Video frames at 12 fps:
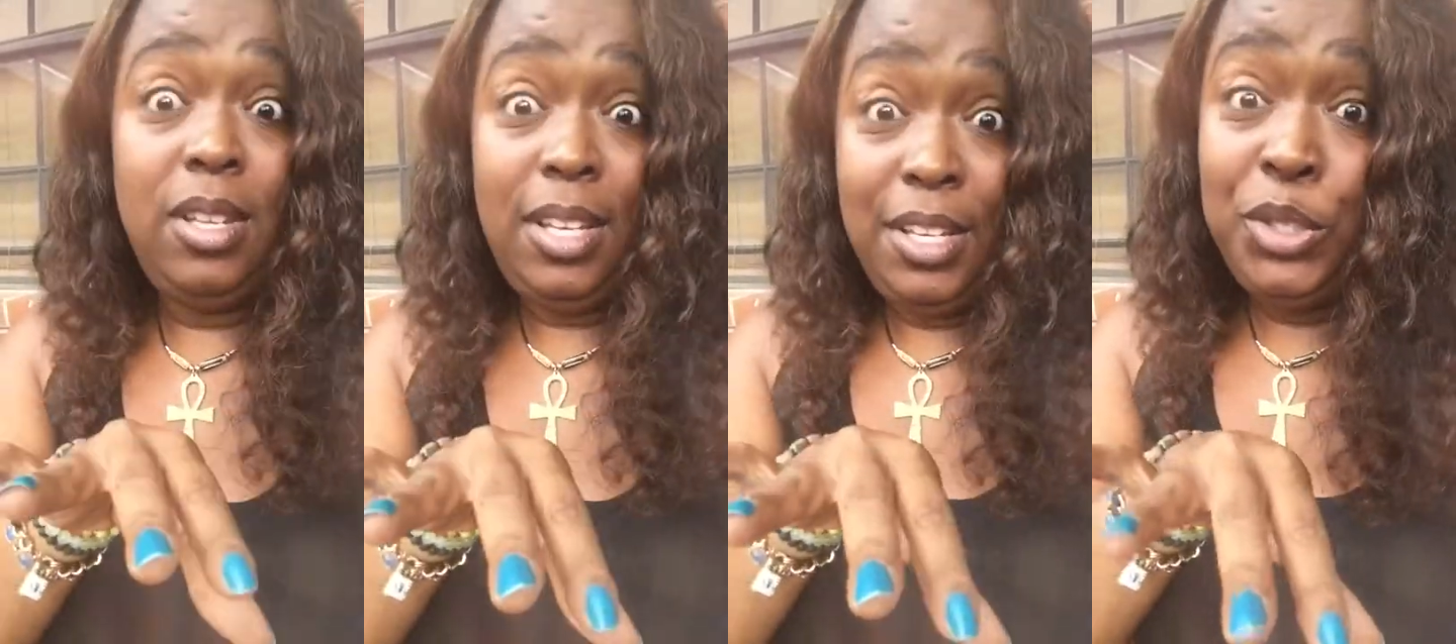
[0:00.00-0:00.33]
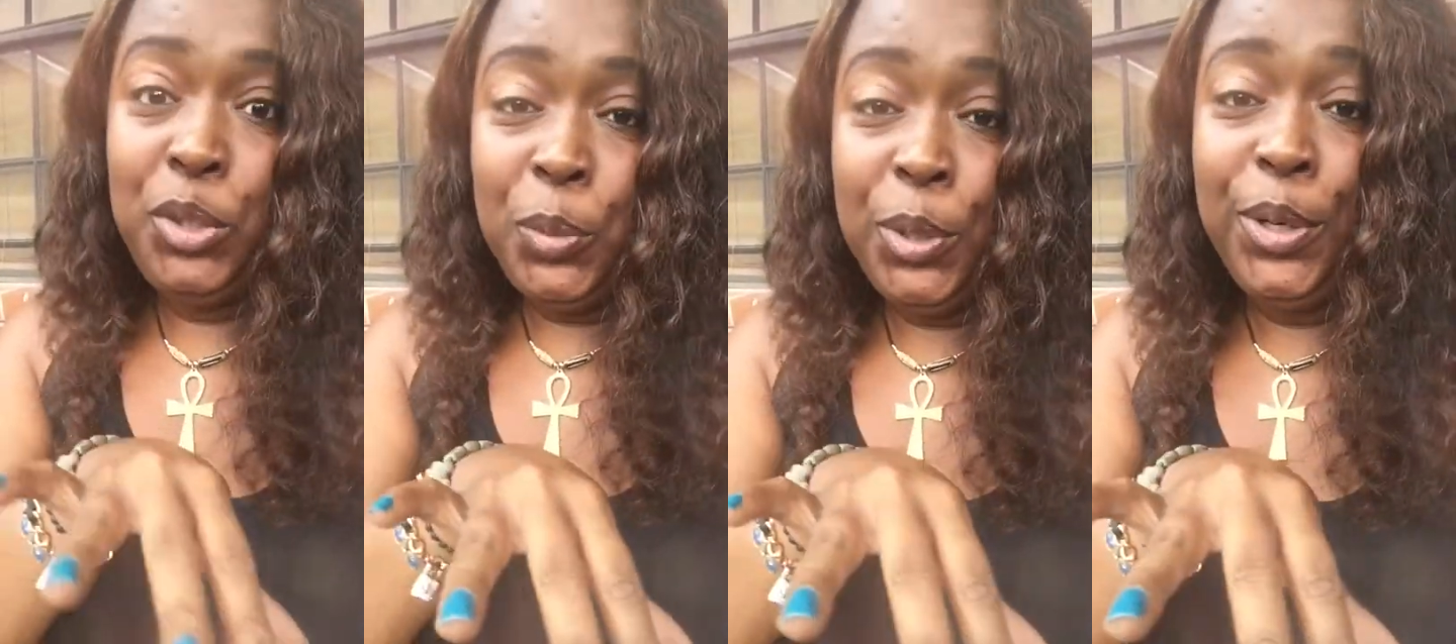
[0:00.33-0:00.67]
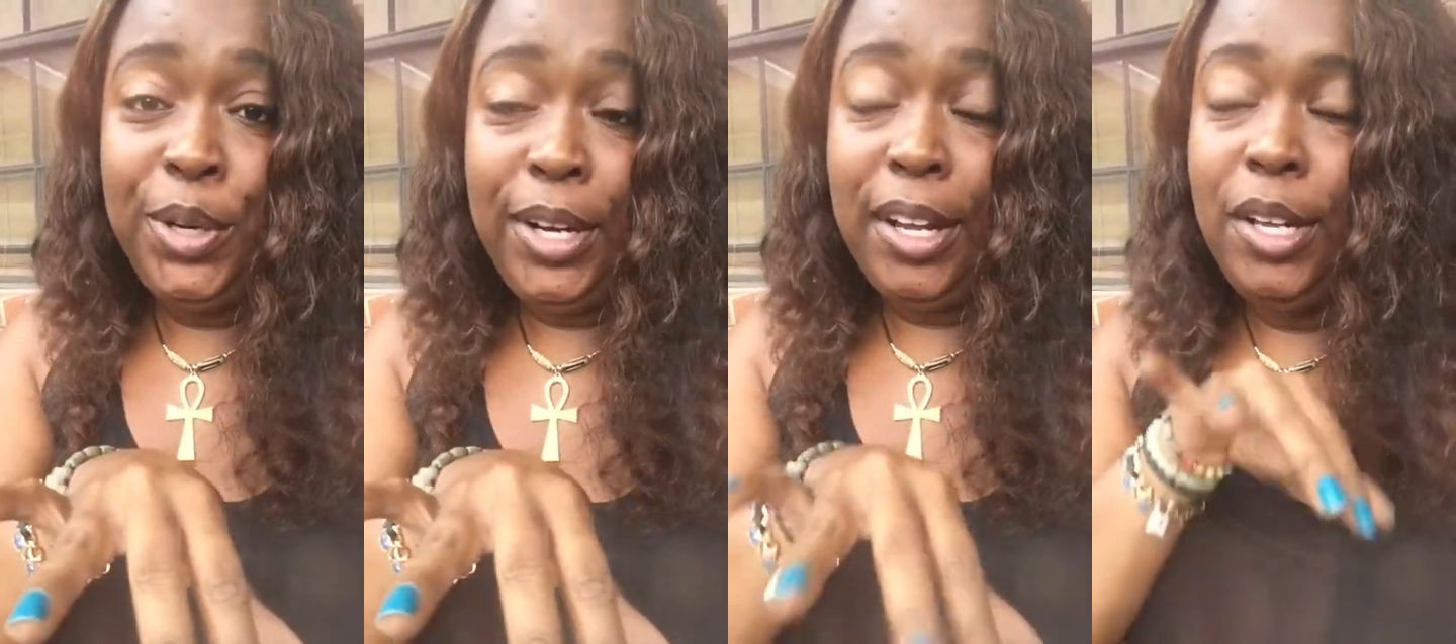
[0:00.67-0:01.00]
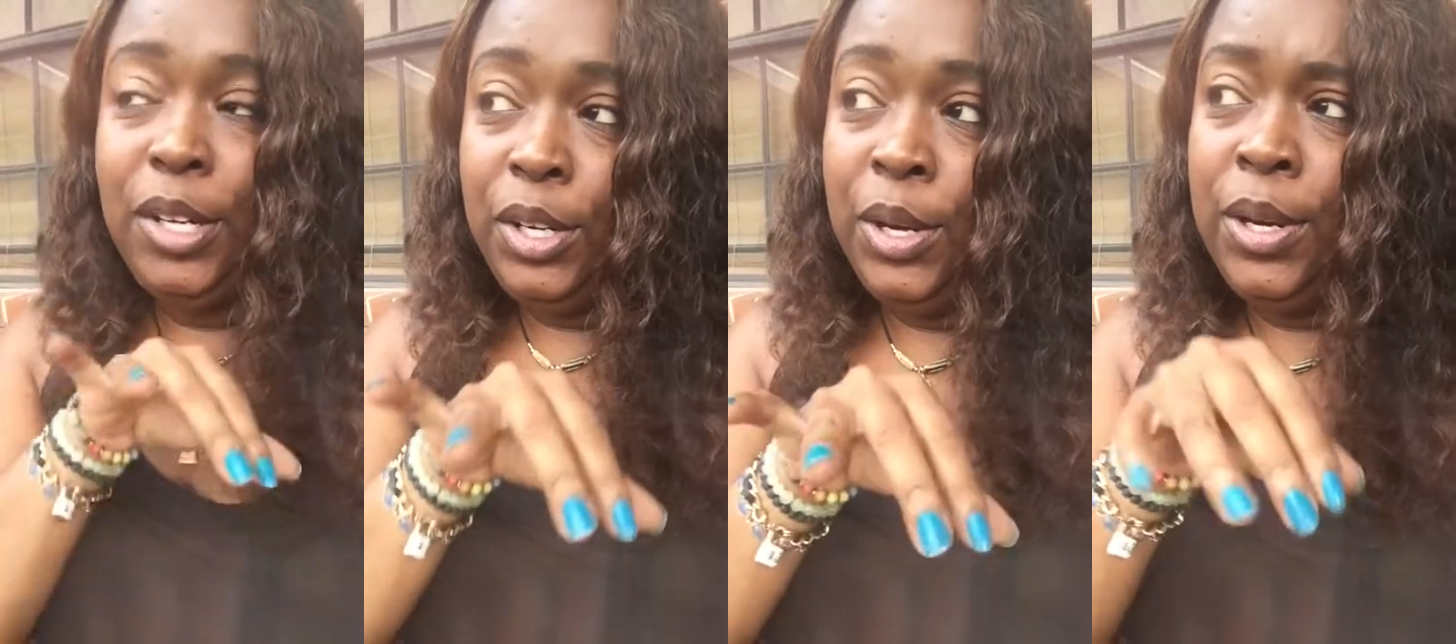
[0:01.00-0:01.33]
ish work
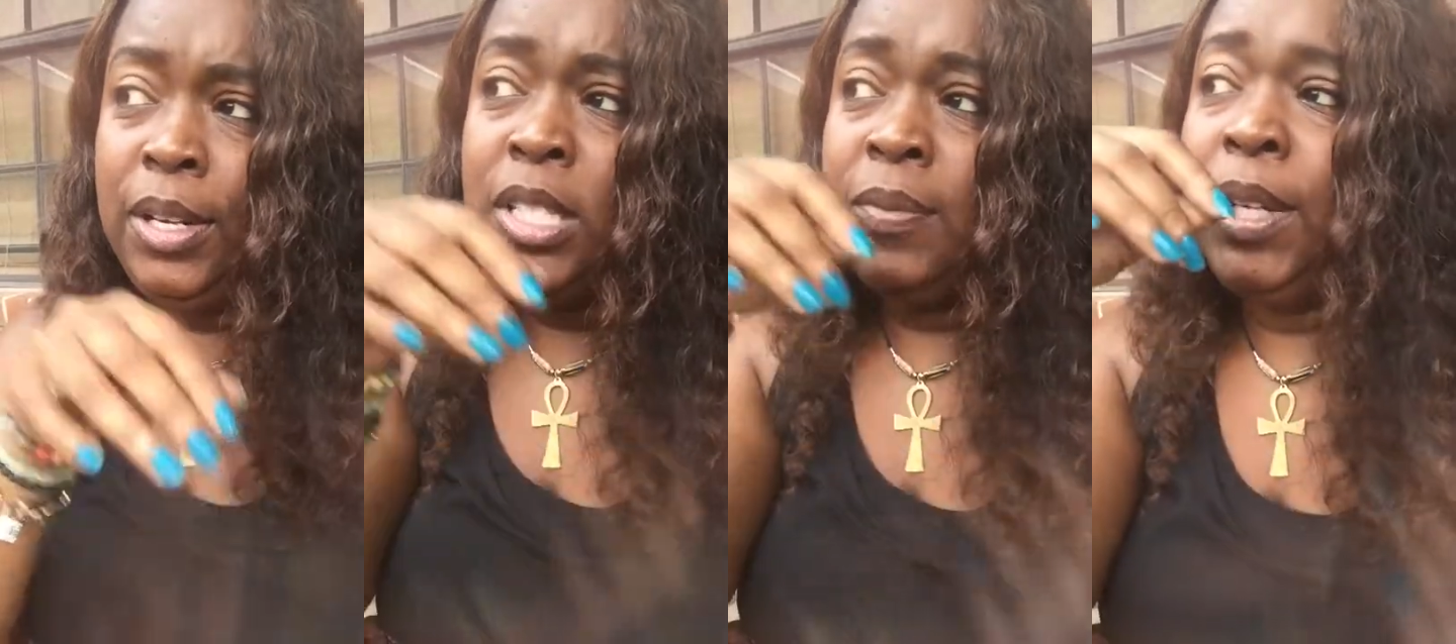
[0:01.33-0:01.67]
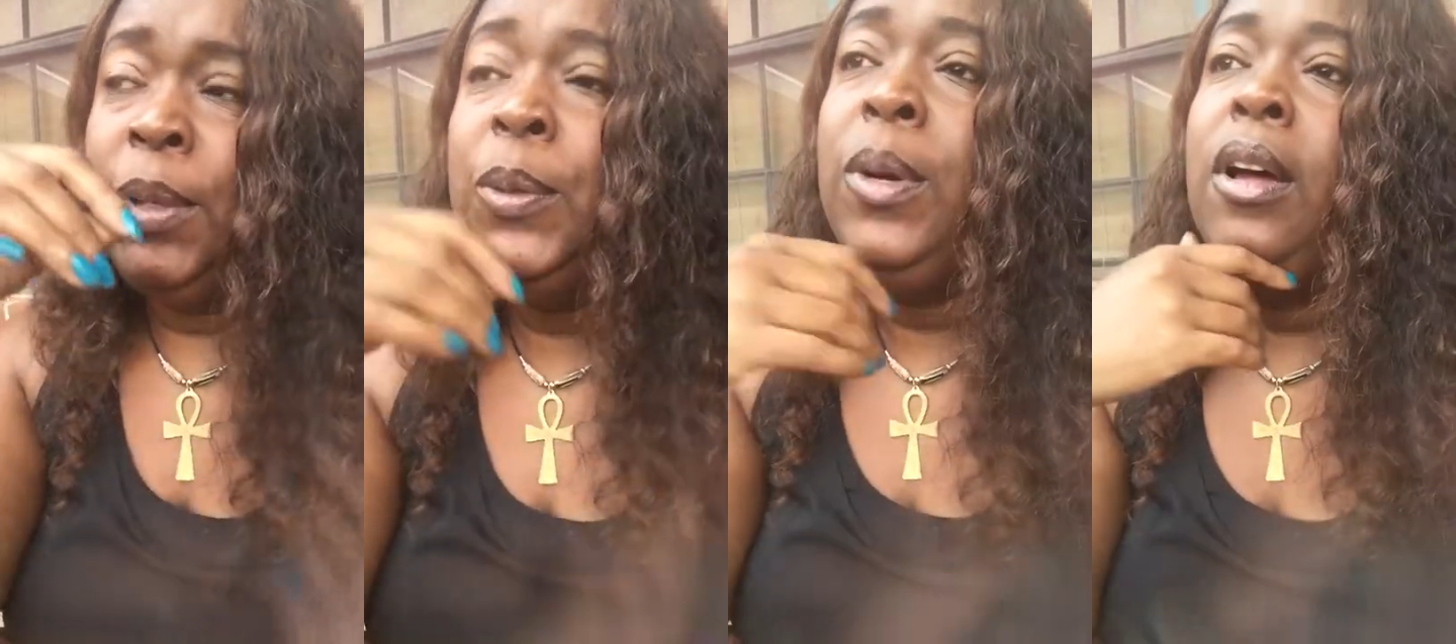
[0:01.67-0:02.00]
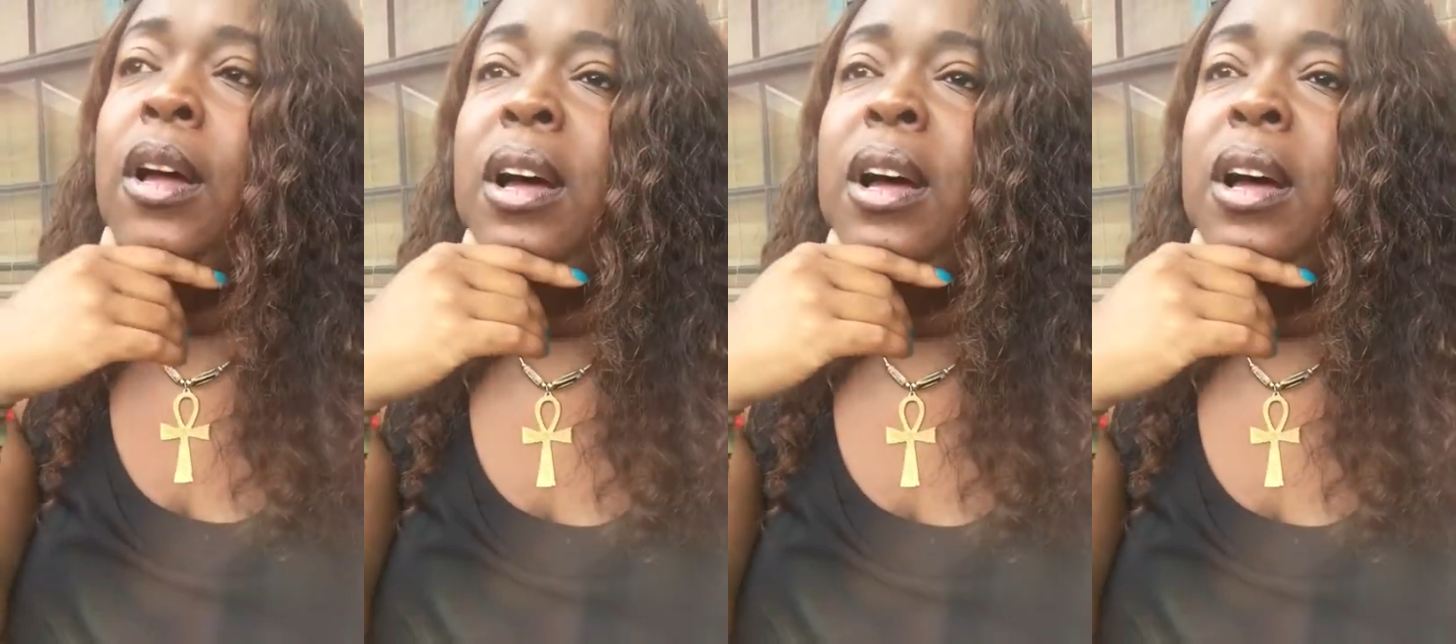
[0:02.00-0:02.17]
during this flow.